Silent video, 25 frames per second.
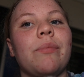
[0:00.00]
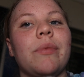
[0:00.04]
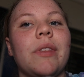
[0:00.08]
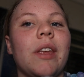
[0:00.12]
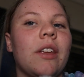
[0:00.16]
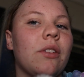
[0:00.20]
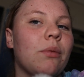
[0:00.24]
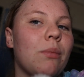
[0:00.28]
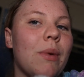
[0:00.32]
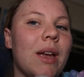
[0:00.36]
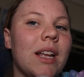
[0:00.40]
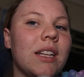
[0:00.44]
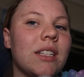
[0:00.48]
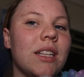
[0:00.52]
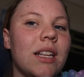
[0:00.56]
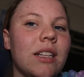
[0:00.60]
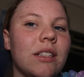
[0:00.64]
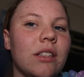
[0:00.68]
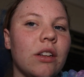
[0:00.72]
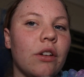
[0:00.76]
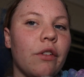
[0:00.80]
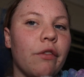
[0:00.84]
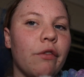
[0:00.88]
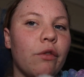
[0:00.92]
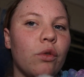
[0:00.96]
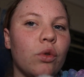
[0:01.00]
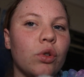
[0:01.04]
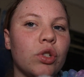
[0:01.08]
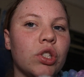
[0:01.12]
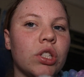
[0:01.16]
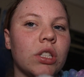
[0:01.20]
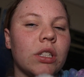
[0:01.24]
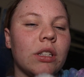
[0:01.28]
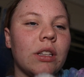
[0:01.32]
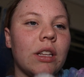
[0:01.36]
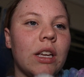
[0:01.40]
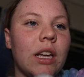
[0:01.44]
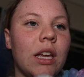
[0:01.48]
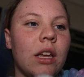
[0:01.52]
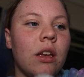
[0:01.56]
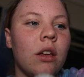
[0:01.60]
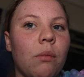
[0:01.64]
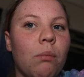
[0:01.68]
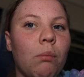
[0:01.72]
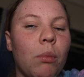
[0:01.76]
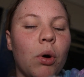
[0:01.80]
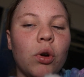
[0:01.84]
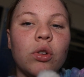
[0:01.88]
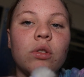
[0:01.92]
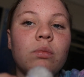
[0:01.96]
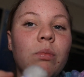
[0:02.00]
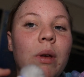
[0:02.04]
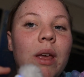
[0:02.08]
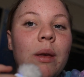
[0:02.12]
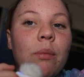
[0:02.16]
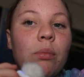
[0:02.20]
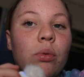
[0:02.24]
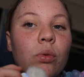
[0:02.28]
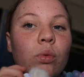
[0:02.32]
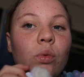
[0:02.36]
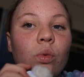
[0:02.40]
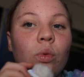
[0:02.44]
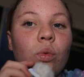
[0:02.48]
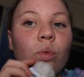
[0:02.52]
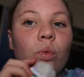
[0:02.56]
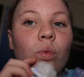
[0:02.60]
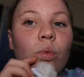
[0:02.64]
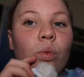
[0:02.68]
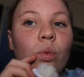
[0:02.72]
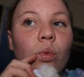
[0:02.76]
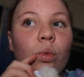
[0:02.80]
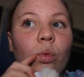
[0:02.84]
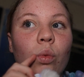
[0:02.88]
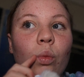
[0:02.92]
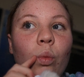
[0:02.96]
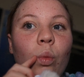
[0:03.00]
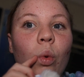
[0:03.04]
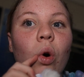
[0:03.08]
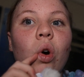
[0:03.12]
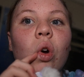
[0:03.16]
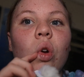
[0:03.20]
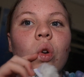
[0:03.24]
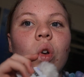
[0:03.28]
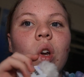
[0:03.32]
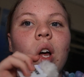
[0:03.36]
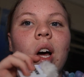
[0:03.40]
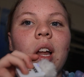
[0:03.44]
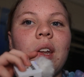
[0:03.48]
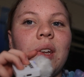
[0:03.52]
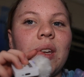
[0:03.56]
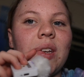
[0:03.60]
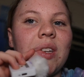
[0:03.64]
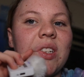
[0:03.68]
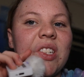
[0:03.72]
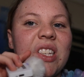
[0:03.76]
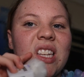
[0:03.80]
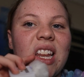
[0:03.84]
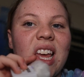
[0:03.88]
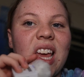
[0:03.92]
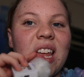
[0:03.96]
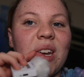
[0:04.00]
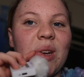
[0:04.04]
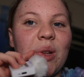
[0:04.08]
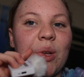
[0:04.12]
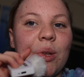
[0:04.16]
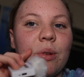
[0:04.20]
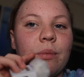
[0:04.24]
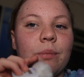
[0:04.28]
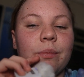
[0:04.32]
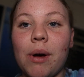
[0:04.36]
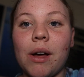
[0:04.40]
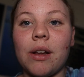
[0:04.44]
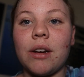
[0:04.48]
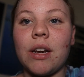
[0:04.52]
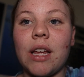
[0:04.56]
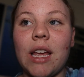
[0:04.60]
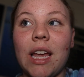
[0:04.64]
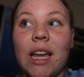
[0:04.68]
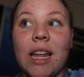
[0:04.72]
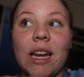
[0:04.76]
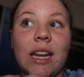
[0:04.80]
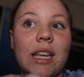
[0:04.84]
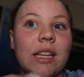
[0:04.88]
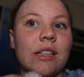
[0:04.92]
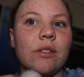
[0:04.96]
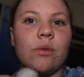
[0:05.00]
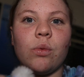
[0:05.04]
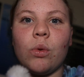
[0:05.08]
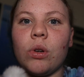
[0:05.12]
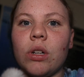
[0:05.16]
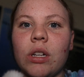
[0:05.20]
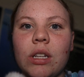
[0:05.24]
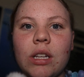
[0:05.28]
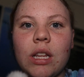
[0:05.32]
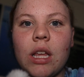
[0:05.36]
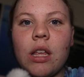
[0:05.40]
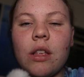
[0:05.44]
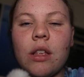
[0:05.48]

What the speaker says: doesn't make sense, and unfortunately, most people won't understand it, but it is what it